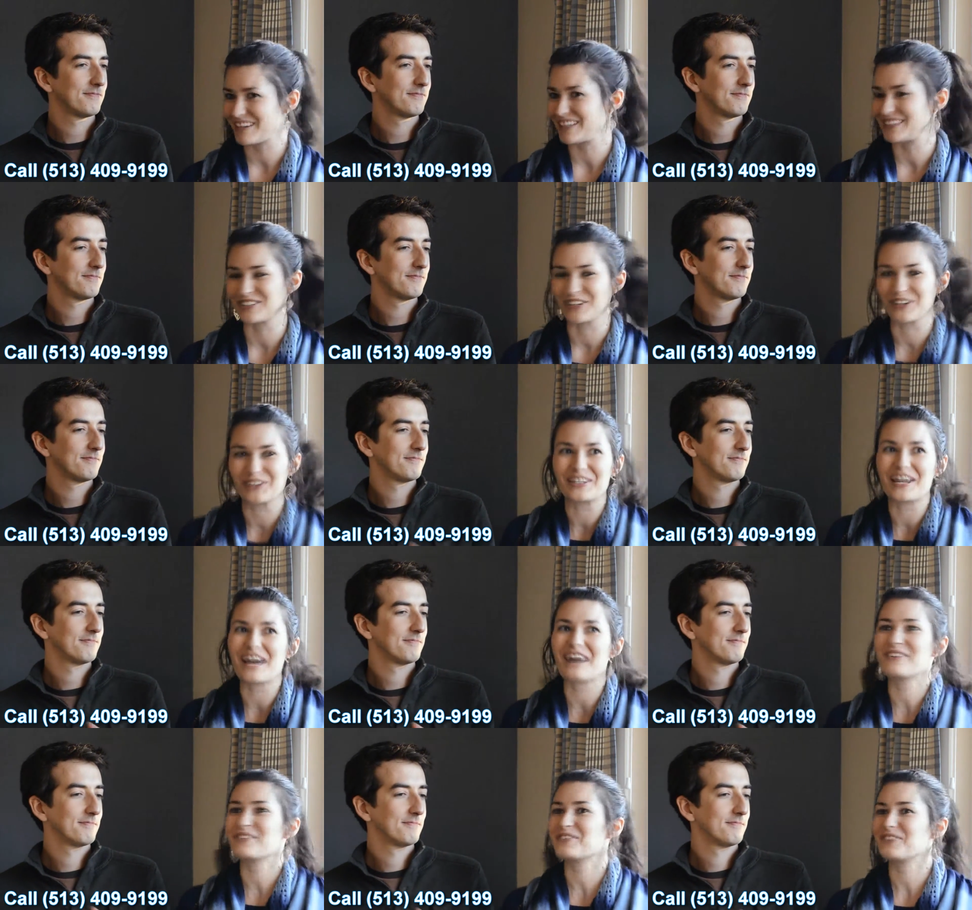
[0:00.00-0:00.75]
Speaker 1: it
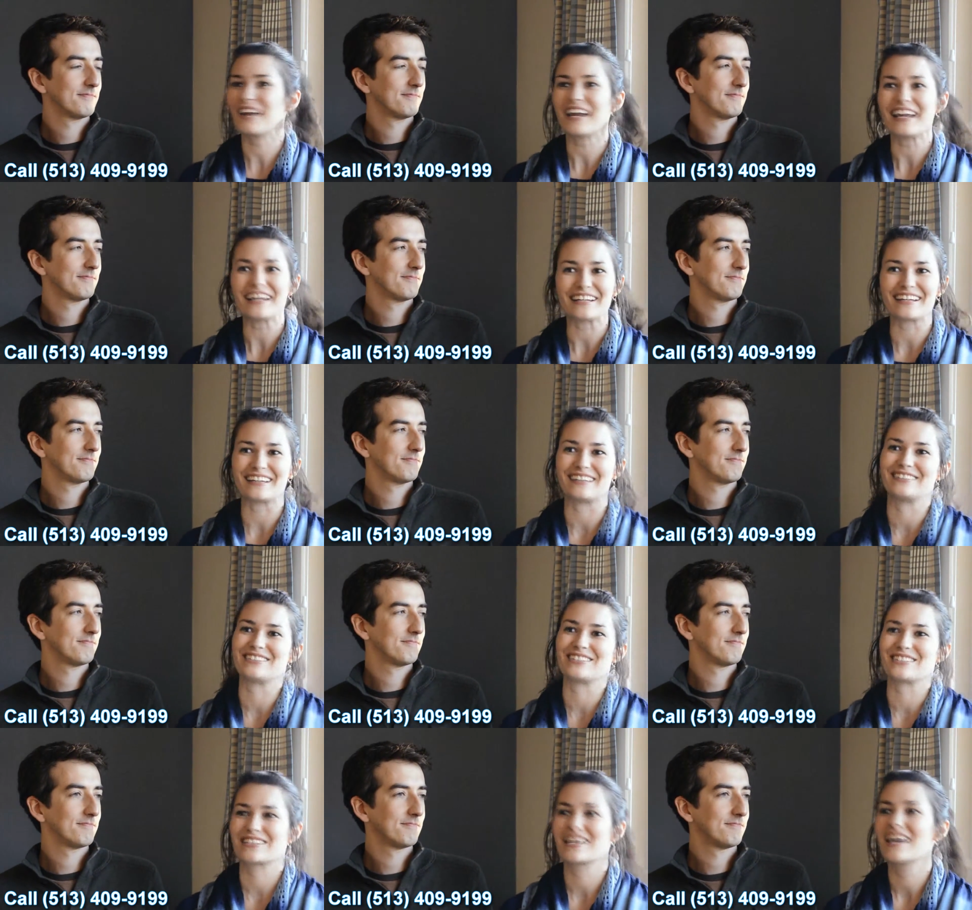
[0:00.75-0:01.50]
turned out great.
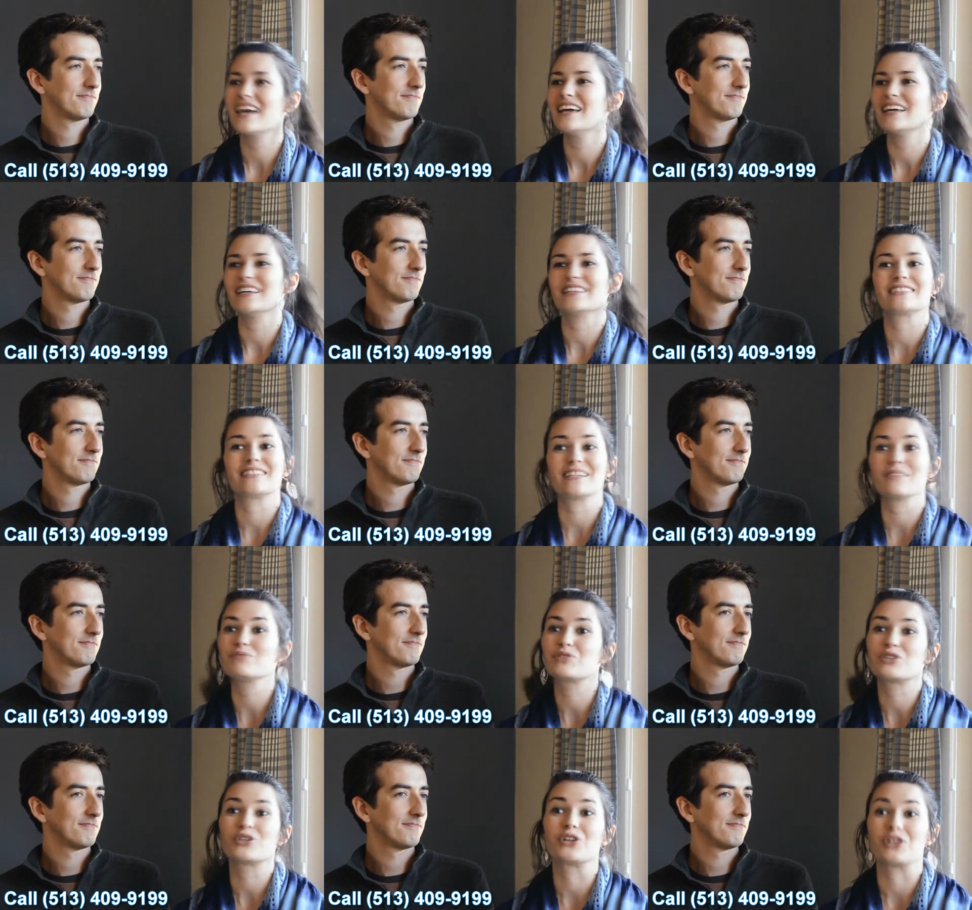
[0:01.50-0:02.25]
It just,
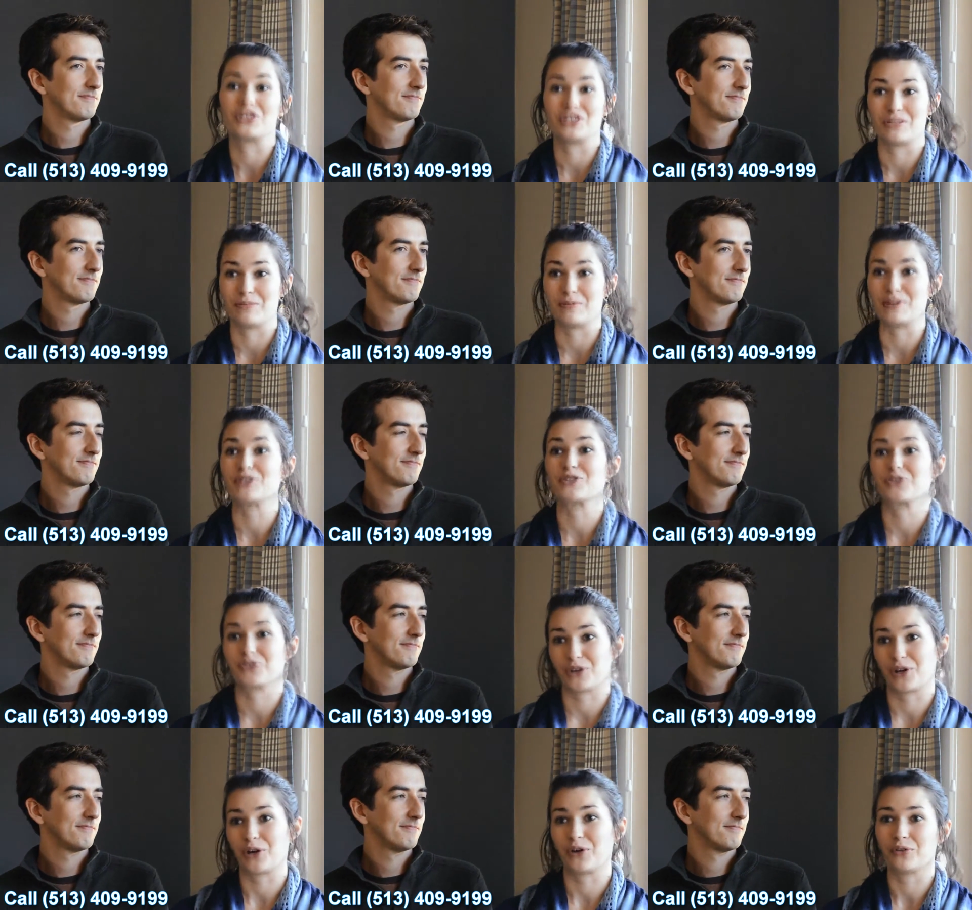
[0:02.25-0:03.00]
it seemed too good to
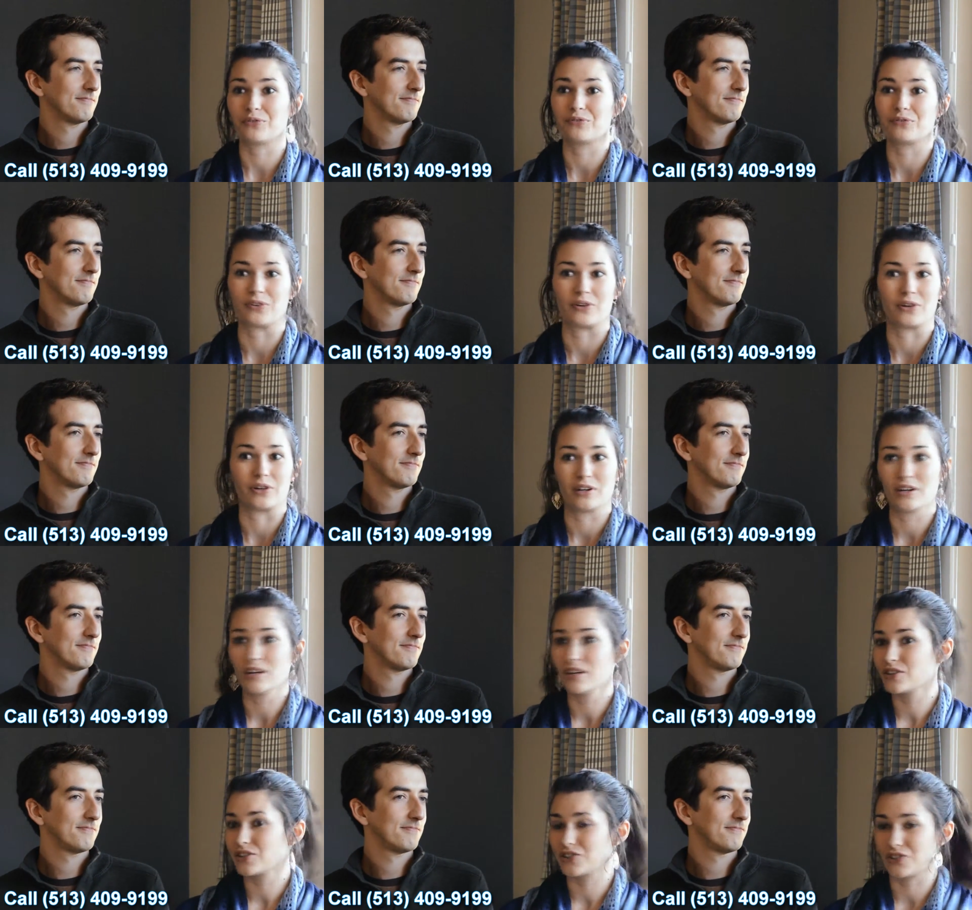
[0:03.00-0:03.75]
be true
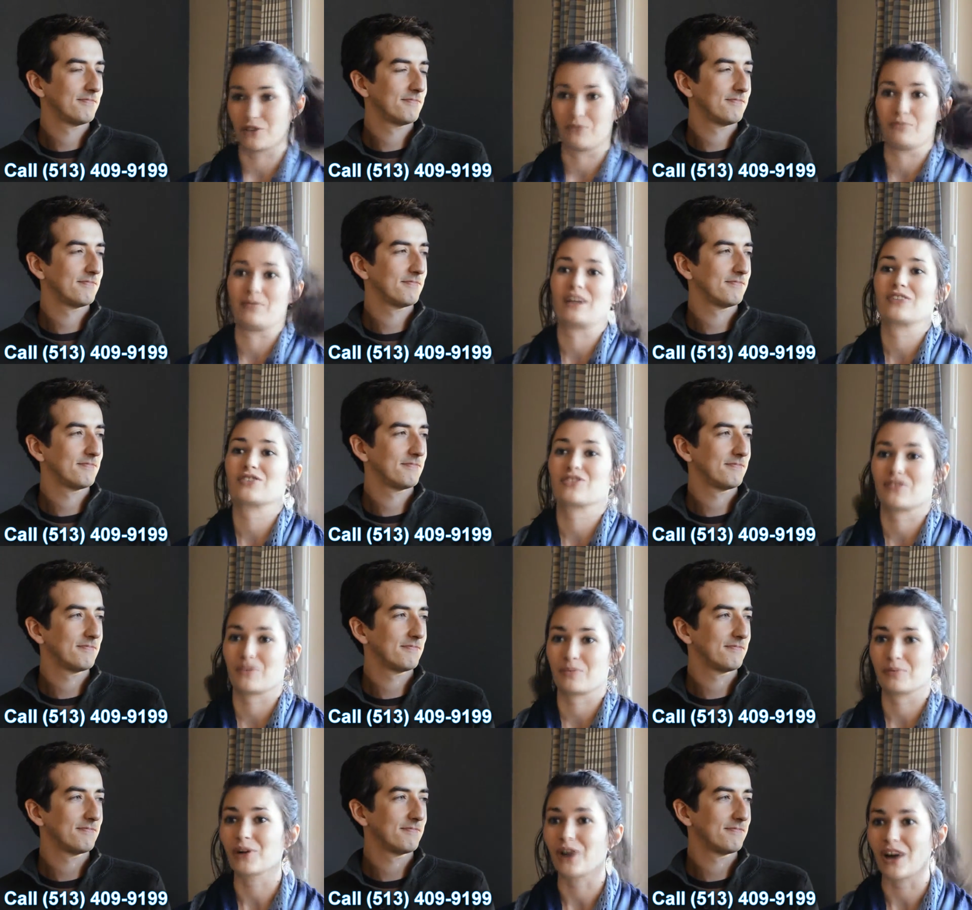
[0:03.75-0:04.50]
for so
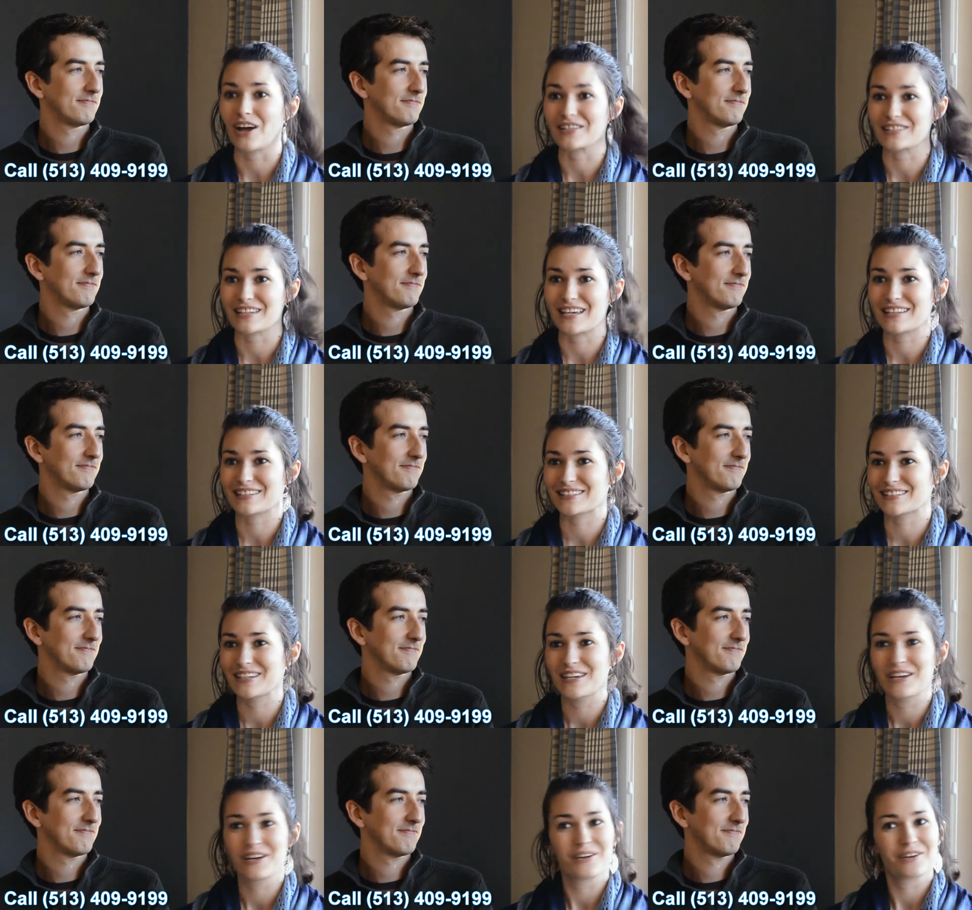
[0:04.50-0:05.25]
much of the
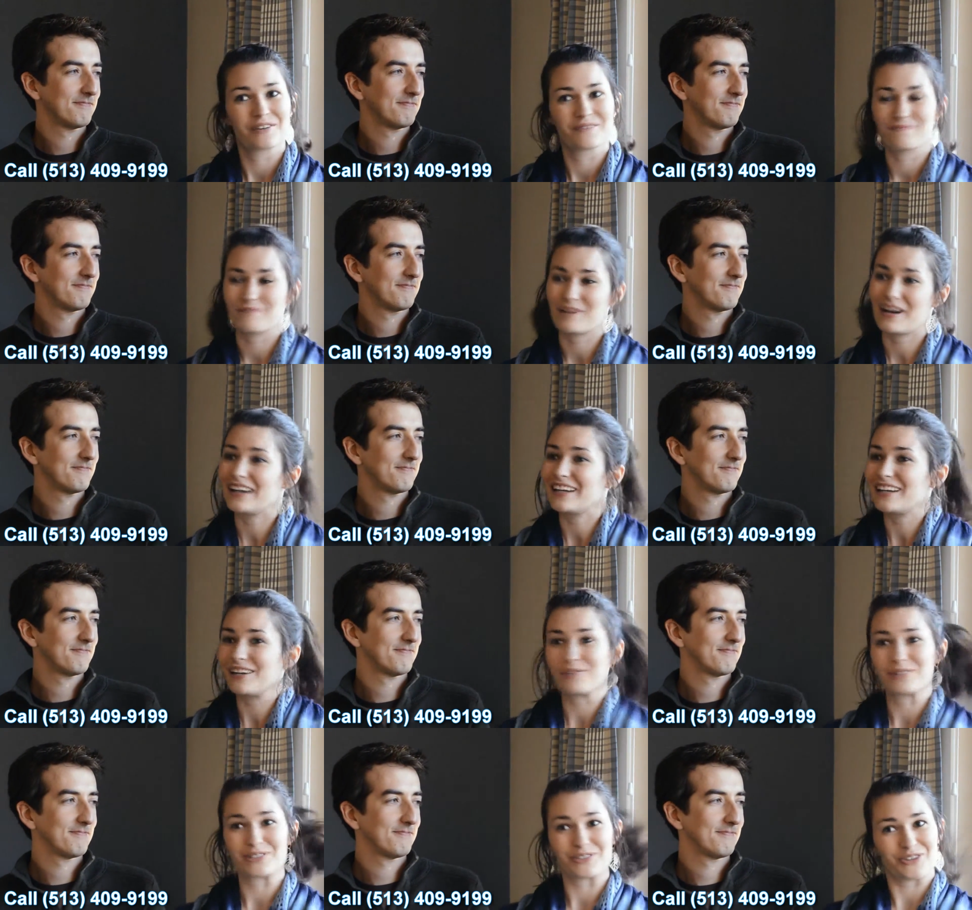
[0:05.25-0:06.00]
process,
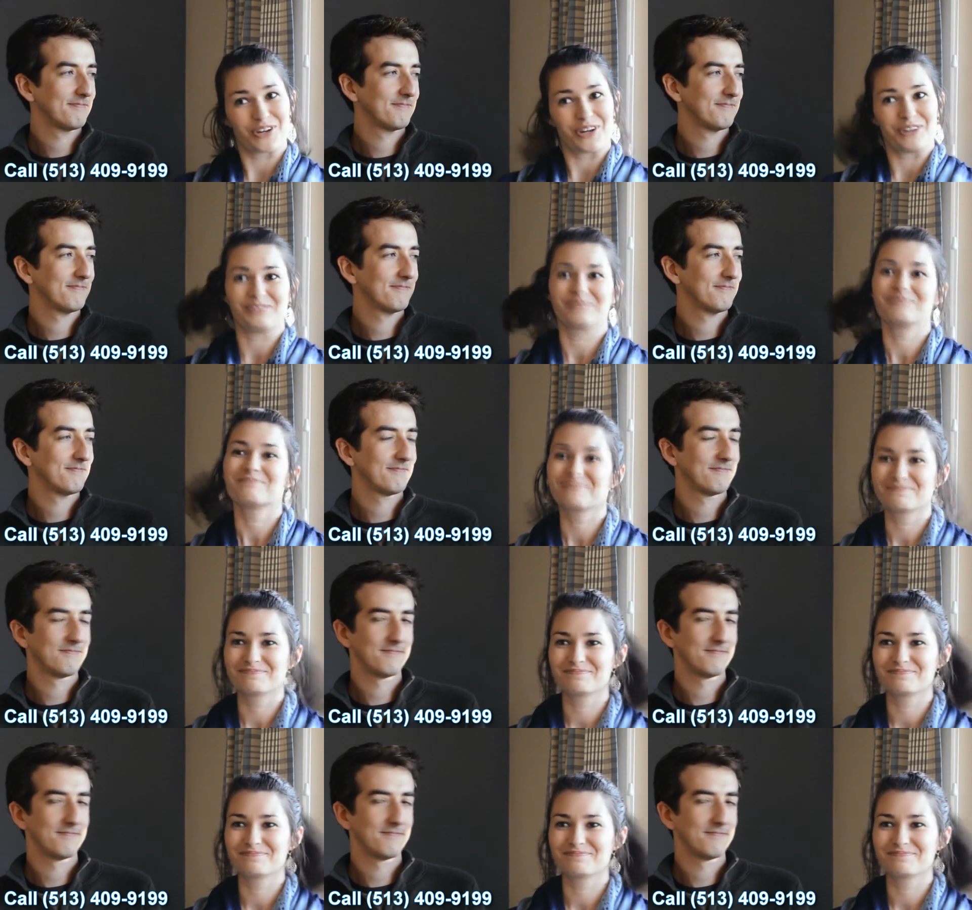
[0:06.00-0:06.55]
but it was true.